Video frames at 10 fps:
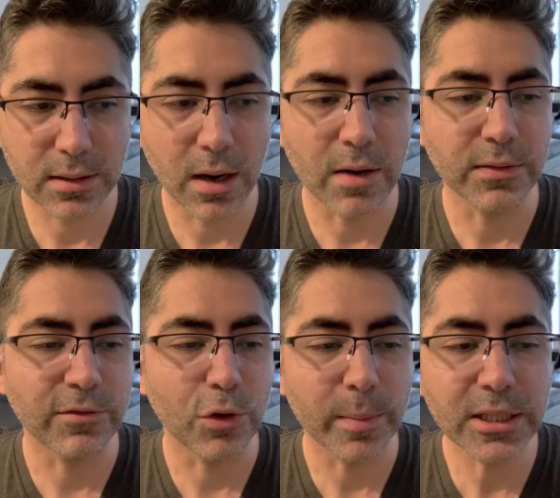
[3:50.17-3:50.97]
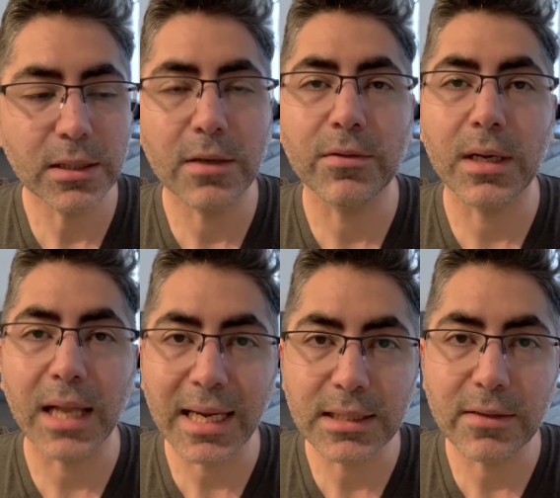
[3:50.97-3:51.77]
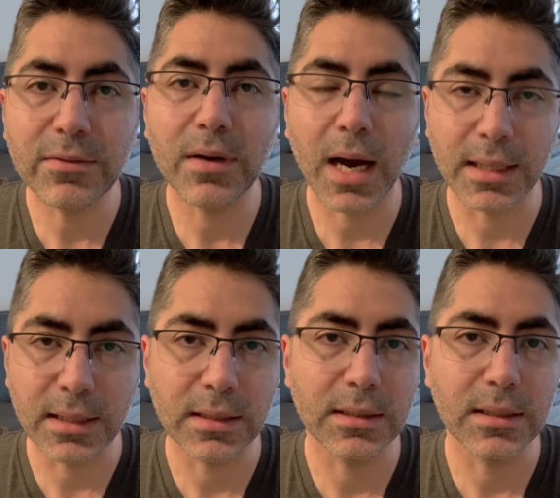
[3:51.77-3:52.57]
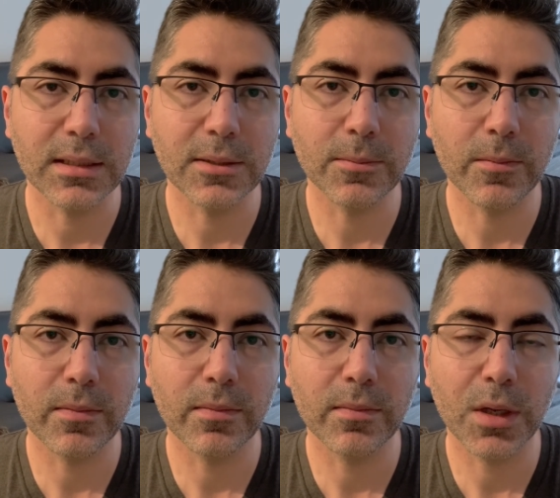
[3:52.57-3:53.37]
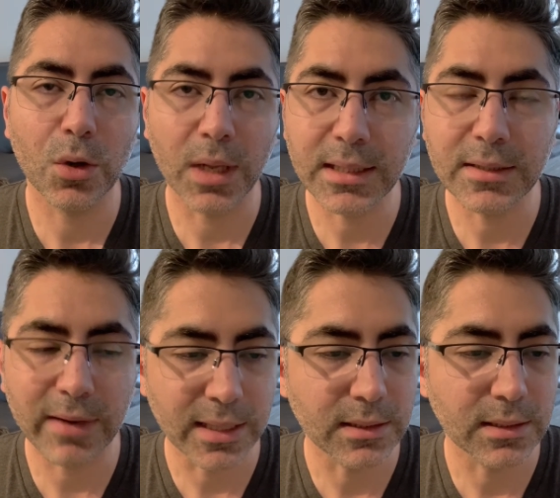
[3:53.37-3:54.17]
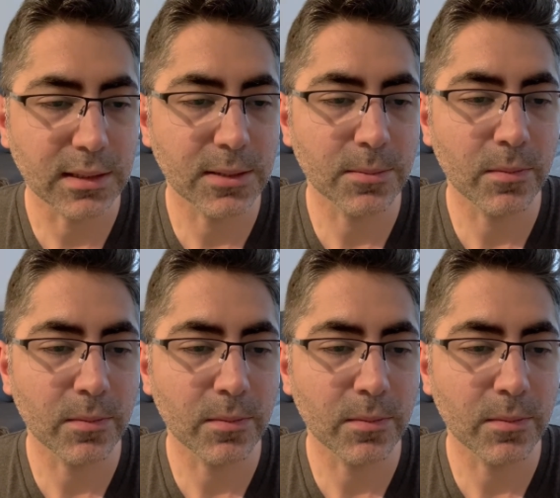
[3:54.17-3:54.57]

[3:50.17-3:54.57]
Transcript: of the formation of collective identities. Collective identities.